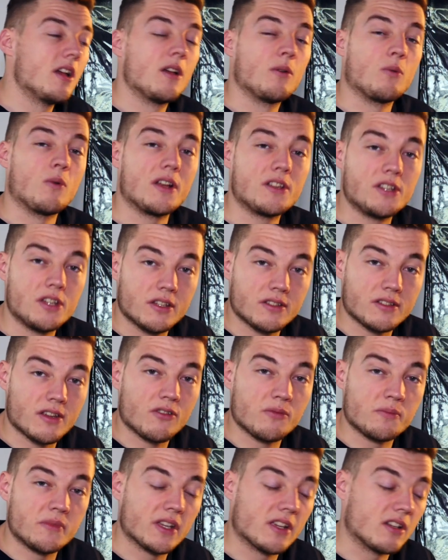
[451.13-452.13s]
Where's your
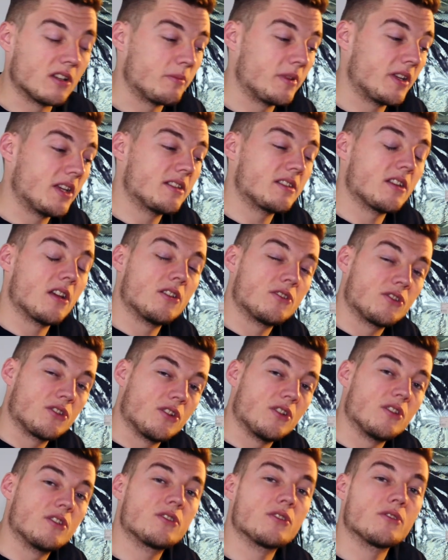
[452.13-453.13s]
ceremony going to be? Is it a
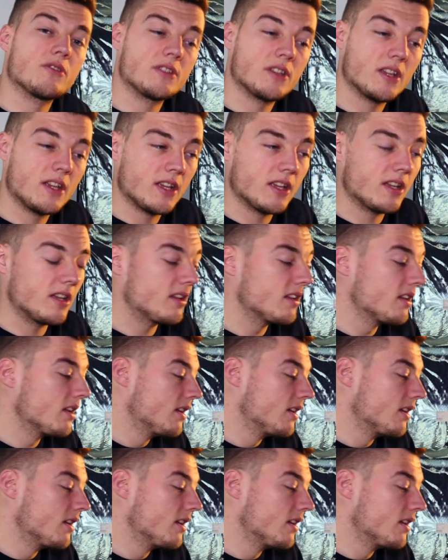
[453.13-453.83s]
church or is it here?